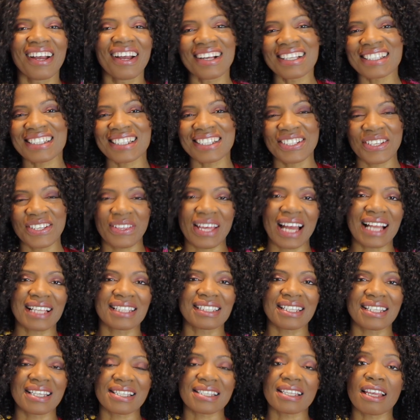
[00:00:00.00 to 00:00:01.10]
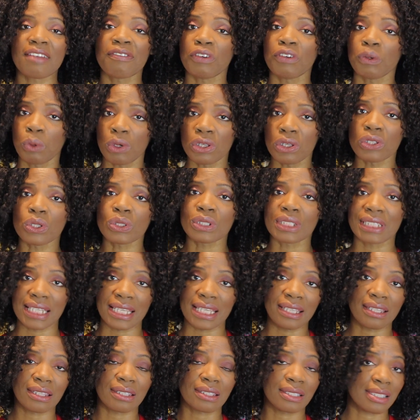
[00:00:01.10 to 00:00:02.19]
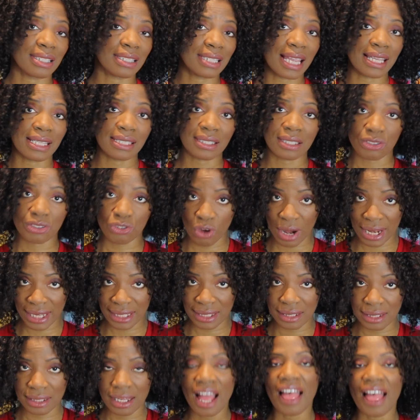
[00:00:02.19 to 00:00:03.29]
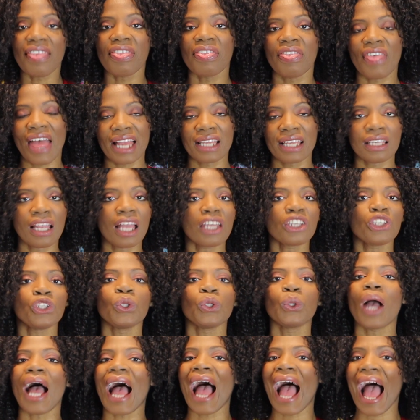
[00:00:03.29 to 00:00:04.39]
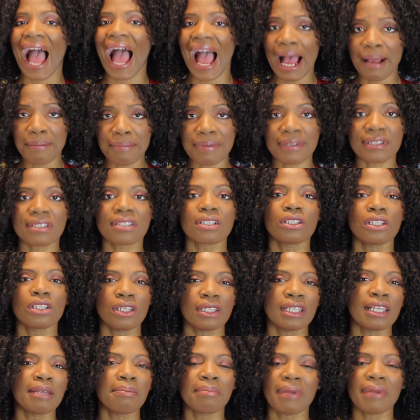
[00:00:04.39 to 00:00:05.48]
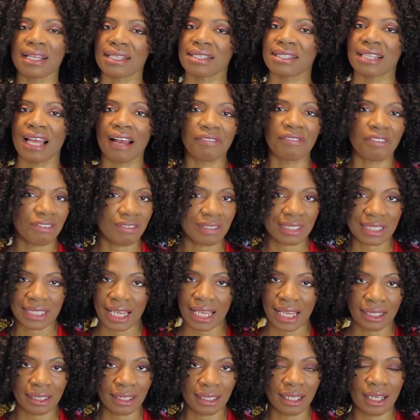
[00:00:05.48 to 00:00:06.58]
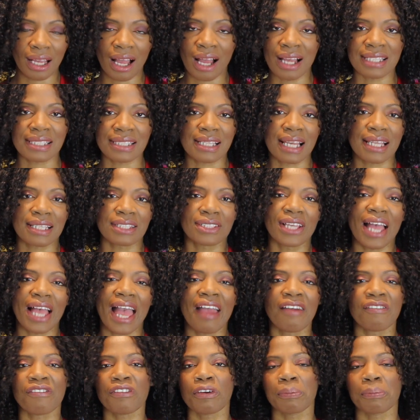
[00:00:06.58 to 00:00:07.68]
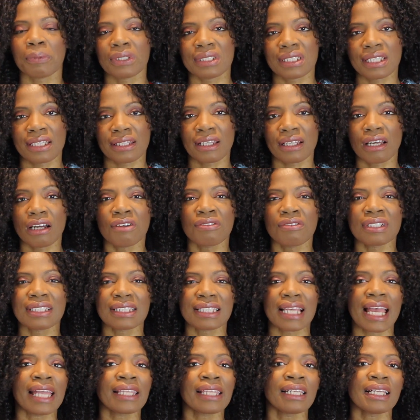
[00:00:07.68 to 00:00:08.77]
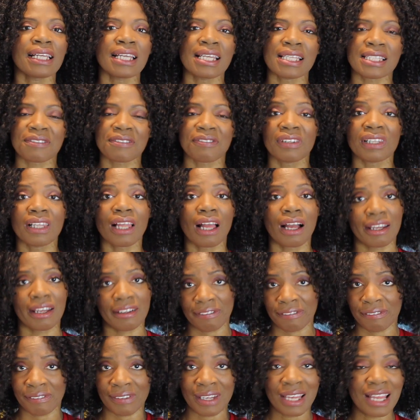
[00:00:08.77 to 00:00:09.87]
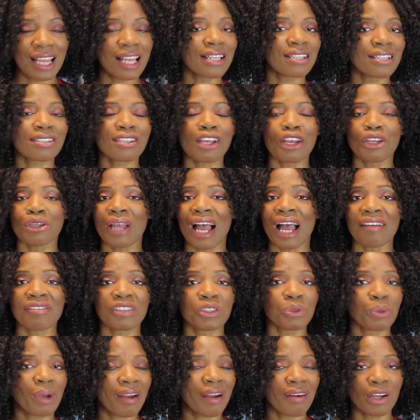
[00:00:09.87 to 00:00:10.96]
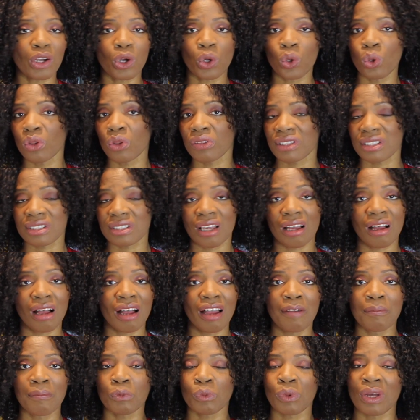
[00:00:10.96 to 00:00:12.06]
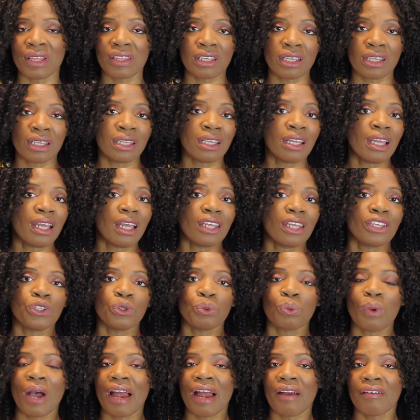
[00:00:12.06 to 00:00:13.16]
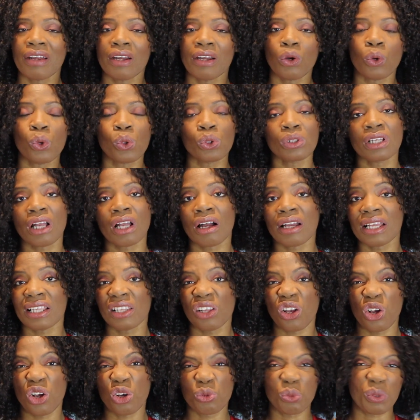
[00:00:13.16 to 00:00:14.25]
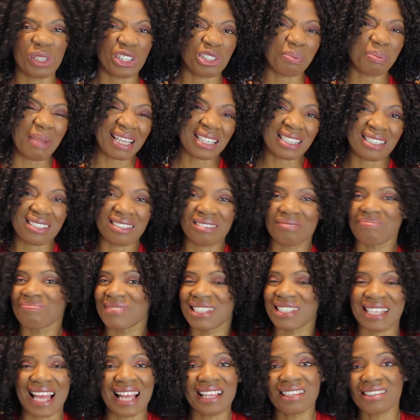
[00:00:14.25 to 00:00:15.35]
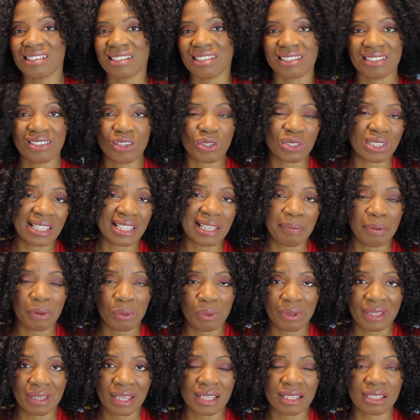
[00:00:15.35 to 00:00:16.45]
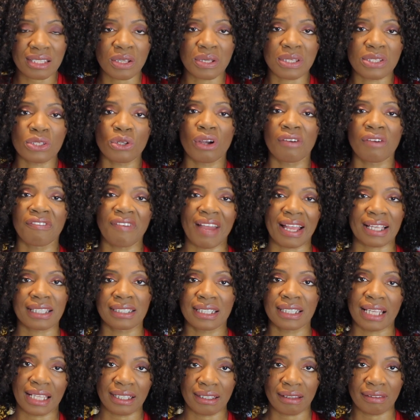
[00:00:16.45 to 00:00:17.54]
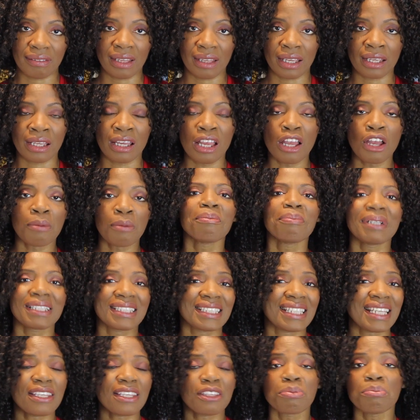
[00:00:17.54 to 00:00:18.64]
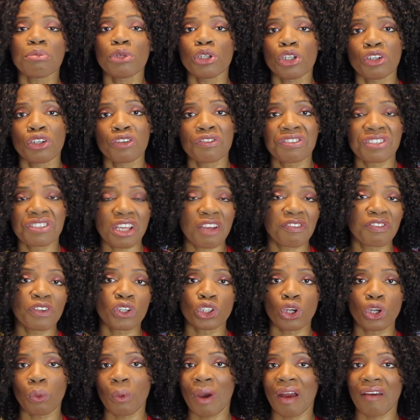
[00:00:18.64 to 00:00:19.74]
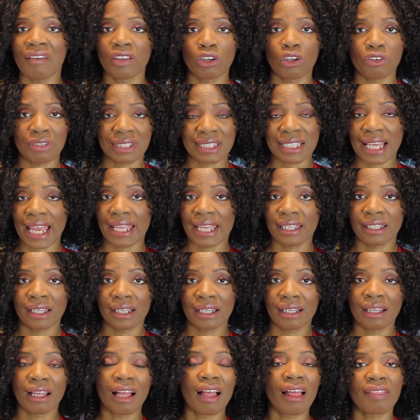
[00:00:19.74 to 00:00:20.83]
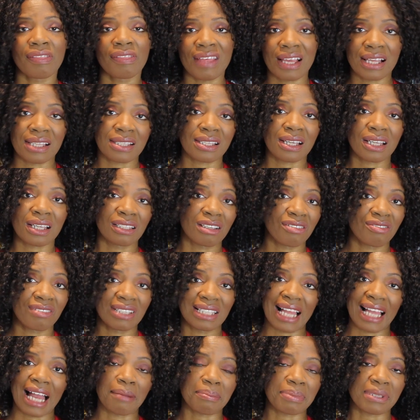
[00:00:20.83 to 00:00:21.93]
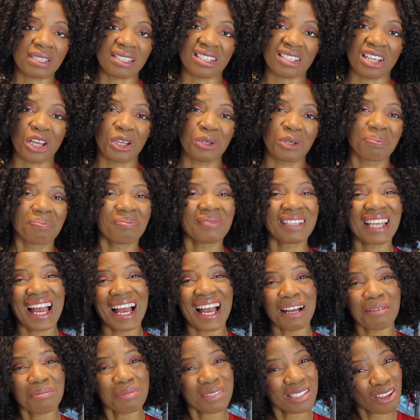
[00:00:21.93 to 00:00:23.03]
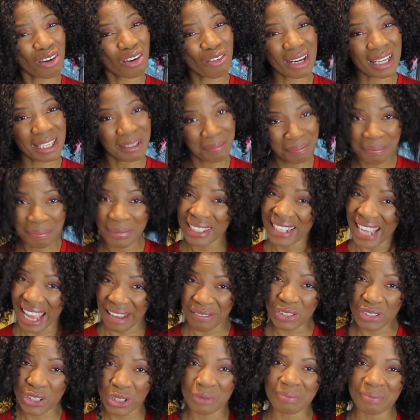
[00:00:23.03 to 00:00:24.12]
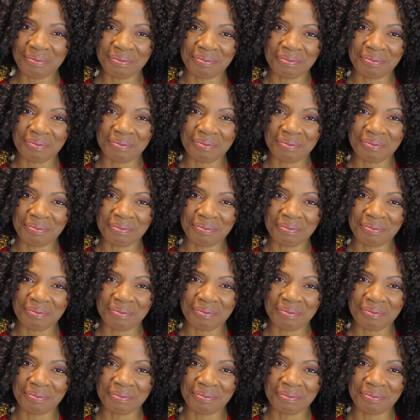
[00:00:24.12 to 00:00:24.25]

answer to that is, if you want your teeth to stay straight, then you absolutely must have a retainer. I say to everybody that a retainer is for life. So you have to wear it all the time, whether you wear it all night long, which makes sense, you're sleeping with it, so it's not affecting anything. But teeth move, so if you're not wearing your retainer, things are going to relapse. So yeah, sorry, but you have to.